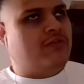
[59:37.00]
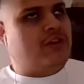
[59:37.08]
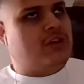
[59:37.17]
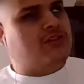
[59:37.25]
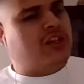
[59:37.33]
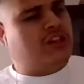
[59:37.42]

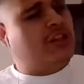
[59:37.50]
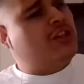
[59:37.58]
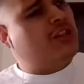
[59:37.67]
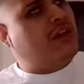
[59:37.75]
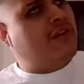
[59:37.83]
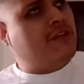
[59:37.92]
videos, I think that
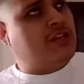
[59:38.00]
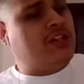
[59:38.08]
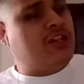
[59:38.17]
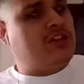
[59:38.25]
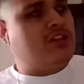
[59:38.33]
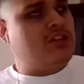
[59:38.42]
the
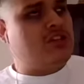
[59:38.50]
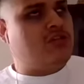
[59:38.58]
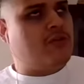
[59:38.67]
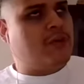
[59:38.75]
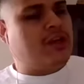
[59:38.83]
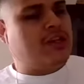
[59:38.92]
investigation is
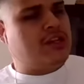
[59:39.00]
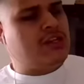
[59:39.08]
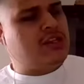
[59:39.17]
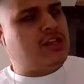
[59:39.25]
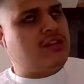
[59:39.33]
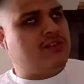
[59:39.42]
stupid. I
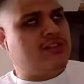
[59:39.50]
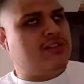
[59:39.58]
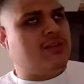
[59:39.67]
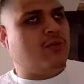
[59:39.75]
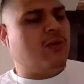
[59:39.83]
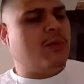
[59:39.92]
think that since
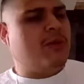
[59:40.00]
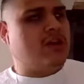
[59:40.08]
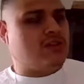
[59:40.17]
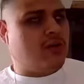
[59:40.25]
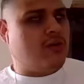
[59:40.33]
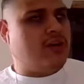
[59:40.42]
the woman
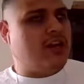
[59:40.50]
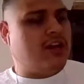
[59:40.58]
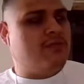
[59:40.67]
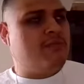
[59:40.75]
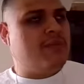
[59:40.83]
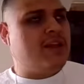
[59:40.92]
has already
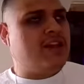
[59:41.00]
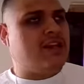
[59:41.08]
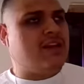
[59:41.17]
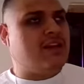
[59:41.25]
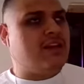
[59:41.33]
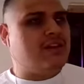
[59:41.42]

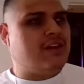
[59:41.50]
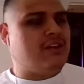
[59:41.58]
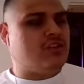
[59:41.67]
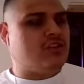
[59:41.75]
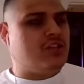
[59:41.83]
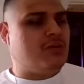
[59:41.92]
admitted that
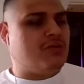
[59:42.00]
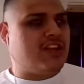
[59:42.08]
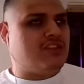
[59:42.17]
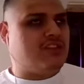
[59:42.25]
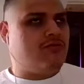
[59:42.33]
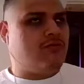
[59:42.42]
she was
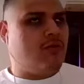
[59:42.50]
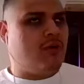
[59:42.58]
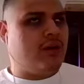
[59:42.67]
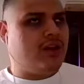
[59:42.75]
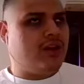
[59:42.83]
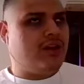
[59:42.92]
asking
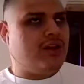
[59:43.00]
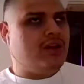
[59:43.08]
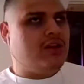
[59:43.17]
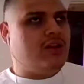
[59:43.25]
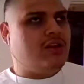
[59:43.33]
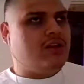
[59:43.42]
for it,
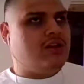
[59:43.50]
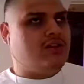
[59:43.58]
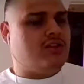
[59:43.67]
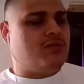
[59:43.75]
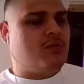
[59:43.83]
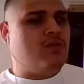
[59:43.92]

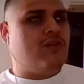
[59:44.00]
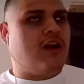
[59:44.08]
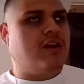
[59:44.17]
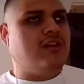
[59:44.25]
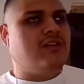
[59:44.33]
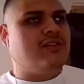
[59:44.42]
just move
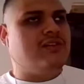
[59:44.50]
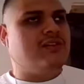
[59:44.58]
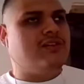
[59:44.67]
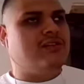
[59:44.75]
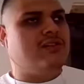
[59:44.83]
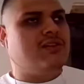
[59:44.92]
on.
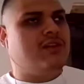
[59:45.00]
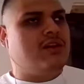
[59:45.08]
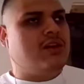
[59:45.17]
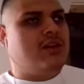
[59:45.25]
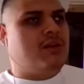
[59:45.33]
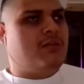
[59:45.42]

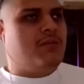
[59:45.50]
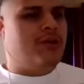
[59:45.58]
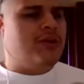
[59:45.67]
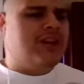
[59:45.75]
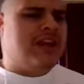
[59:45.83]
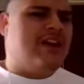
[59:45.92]

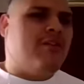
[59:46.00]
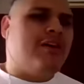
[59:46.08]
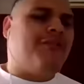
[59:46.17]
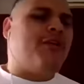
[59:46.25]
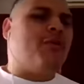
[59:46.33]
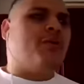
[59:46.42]
But now
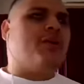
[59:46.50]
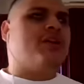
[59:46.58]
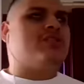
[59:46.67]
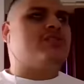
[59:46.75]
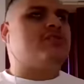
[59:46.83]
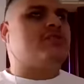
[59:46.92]
if it
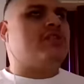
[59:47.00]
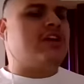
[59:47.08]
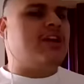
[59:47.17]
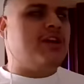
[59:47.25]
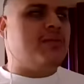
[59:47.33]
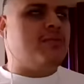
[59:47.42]
was
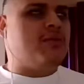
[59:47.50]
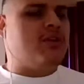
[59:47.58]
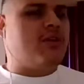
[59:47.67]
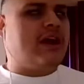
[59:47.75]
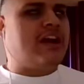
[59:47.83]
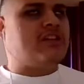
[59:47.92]
him, you
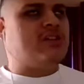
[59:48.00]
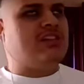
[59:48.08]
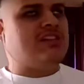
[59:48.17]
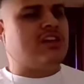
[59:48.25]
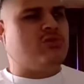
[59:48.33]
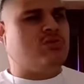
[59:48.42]
know, actually
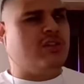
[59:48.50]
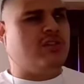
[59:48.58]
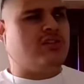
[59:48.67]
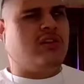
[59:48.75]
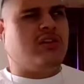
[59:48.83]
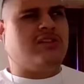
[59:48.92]
sexually
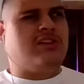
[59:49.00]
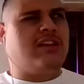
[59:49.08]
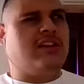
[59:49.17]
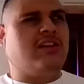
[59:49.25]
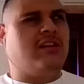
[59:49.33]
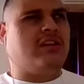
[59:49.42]
assaulting
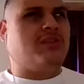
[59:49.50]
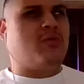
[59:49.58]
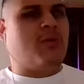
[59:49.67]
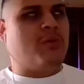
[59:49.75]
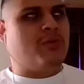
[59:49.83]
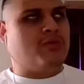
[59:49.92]
and then, like, the
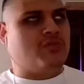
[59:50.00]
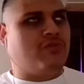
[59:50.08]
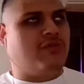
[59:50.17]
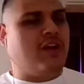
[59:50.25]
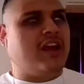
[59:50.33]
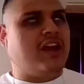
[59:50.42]
woman was
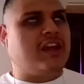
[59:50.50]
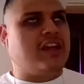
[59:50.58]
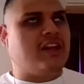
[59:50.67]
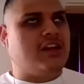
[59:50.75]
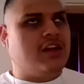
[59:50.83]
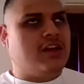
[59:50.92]

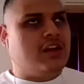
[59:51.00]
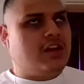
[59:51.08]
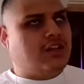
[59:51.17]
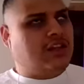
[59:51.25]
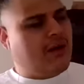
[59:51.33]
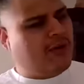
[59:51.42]
afraid,
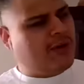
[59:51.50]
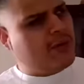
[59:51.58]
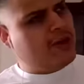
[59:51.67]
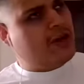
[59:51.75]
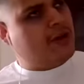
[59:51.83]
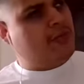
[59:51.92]
that would have
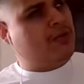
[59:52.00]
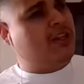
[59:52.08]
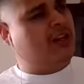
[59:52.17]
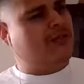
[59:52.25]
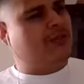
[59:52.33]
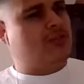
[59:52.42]
been a
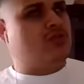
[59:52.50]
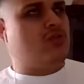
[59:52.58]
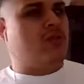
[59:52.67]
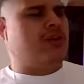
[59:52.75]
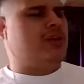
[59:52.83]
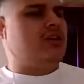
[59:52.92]
completely different
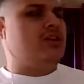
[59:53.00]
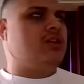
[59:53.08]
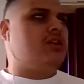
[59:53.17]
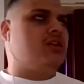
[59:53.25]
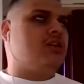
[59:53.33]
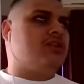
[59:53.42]
story.
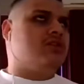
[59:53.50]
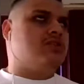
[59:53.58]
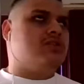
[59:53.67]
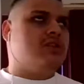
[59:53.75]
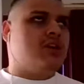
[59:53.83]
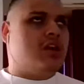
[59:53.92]

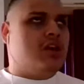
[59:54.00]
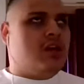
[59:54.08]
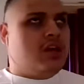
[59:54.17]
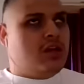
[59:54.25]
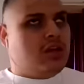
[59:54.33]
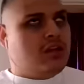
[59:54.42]
Because,
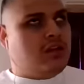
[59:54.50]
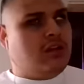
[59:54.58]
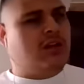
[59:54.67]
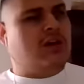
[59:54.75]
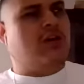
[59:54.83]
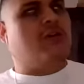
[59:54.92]
you
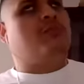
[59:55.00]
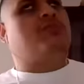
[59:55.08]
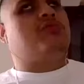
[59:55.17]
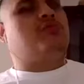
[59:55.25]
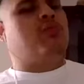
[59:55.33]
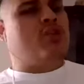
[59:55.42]
know,
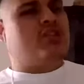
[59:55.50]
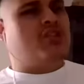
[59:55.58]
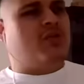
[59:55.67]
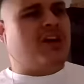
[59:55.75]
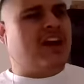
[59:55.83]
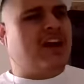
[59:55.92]
sports
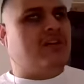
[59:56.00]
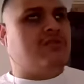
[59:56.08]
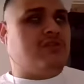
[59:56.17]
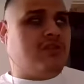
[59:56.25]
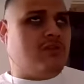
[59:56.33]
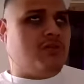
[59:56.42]
don't
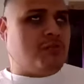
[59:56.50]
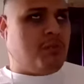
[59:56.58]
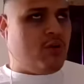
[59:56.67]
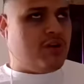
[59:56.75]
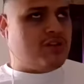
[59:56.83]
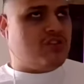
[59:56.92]
have, you know,
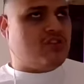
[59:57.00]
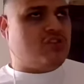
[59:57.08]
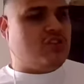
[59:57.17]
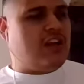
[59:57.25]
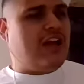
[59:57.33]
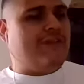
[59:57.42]
sports
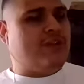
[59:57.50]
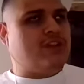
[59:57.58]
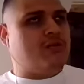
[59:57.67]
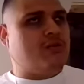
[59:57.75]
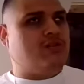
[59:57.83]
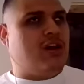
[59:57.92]
should have a
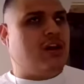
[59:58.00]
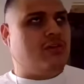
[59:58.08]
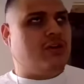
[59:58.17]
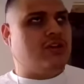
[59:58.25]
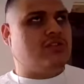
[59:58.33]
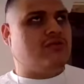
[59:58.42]
zero
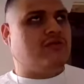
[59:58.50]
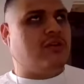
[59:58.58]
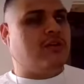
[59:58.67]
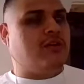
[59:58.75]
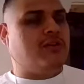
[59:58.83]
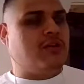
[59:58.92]
tolerance
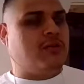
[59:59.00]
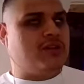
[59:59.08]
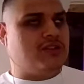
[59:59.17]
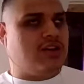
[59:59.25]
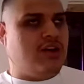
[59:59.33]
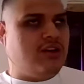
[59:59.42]
for, you know,
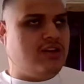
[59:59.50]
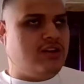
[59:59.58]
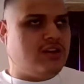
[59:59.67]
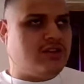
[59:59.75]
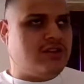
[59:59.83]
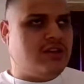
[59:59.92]

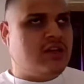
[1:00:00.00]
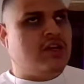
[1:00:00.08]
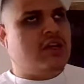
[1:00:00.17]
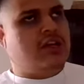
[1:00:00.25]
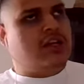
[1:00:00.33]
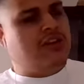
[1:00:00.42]
misconduct.
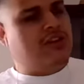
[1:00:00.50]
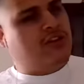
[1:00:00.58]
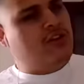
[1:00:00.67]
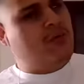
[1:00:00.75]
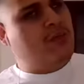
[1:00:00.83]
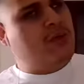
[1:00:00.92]
Either
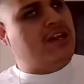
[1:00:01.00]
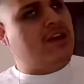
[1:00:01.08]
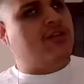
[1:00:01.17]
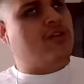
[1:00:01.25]
you be an